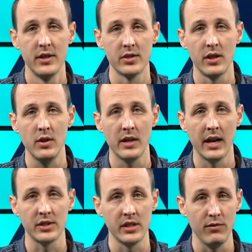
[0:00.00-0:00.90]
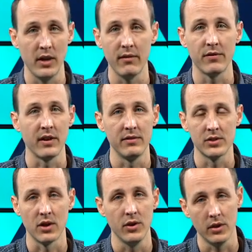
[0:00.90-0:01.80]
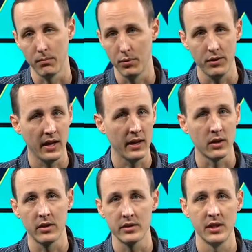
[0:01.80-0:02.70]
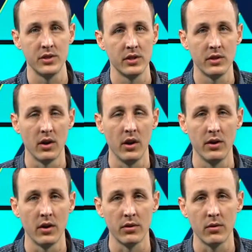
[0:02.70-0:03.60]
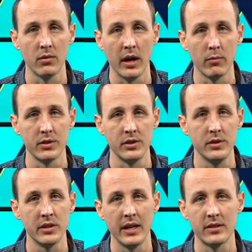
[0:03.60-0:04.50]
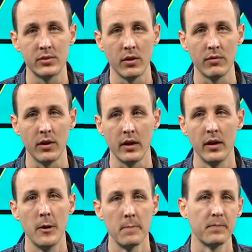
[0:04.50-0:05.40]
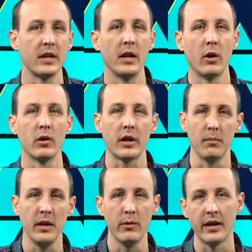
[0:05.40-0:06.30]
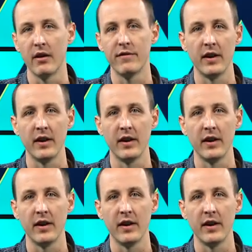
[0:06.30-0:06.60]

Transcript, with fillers: so that you can actually, if you have a five star, you can put that call extension on, on Google AdWords and use it as sort of a, you know, look at me, we got a